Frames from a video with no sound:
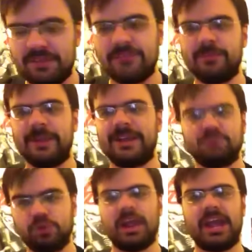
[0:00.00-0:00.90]
everybody,
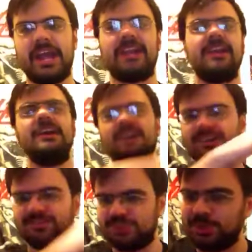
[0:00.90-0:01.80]
of Gray,
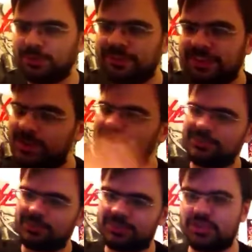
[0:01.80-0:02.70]
of Juvia, clones
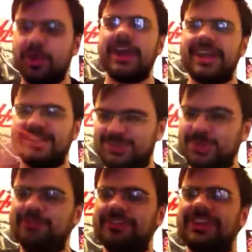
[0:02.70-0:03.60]
of Gray,
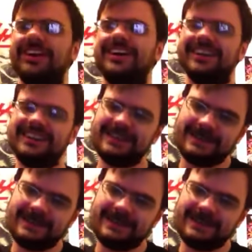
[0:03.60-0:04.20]
Juvia,